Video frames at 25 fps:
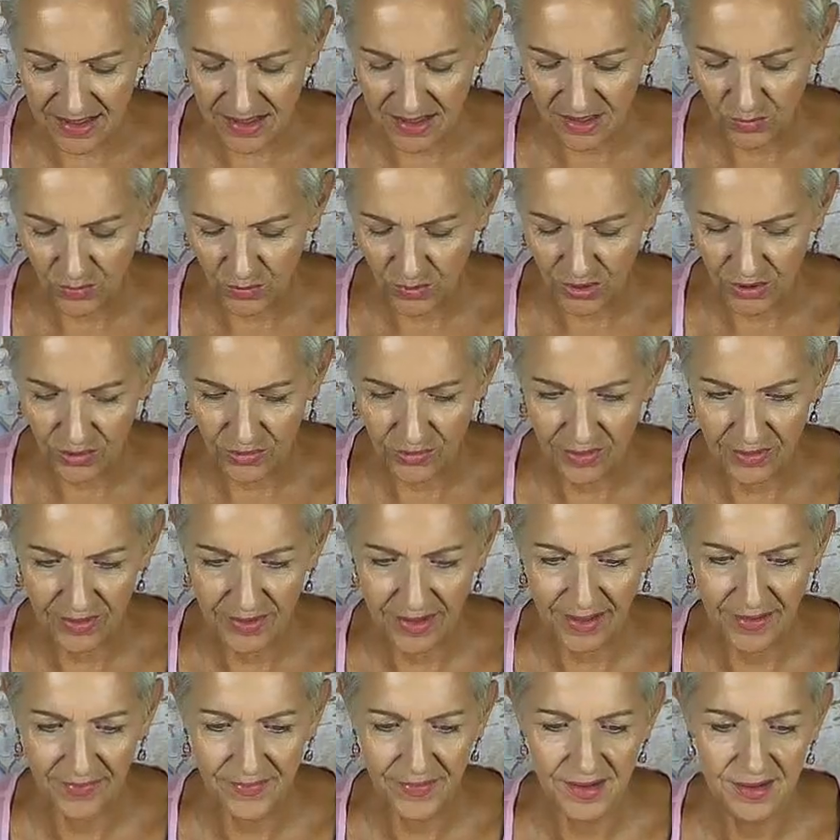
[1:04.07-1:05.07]
in the world on
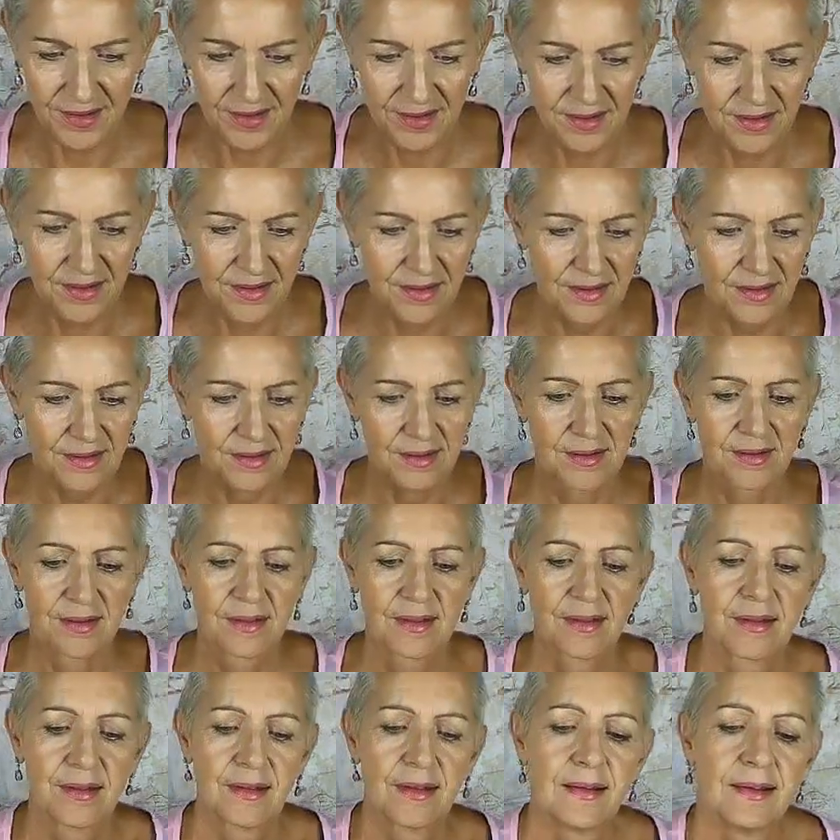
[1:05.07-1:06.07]
others.
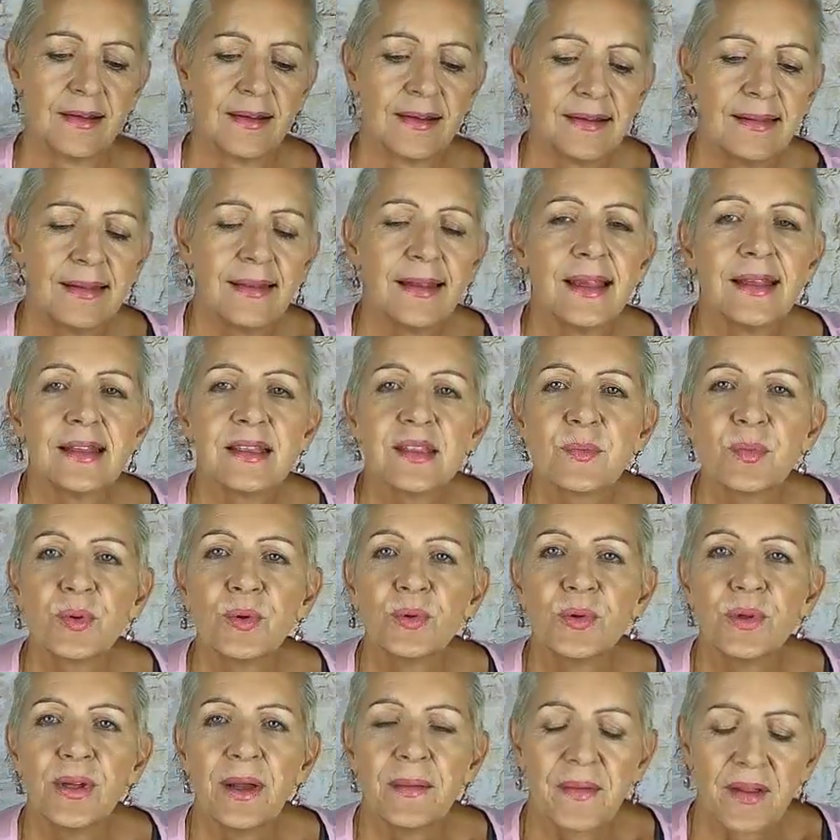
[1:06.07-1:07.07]
Let's
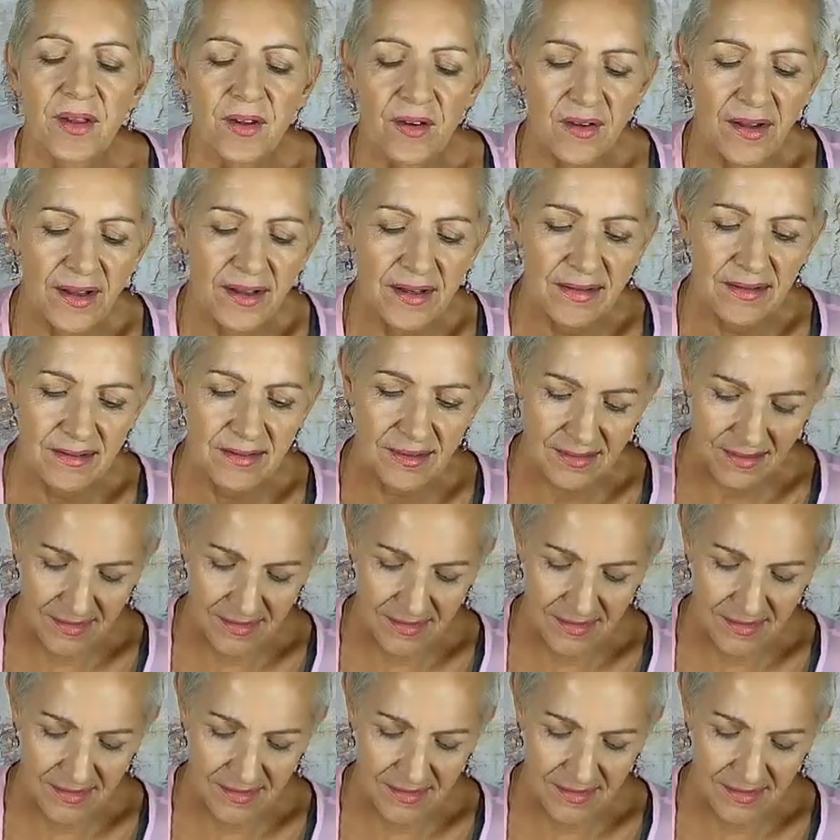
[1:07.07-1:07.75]
pull you up the guidance.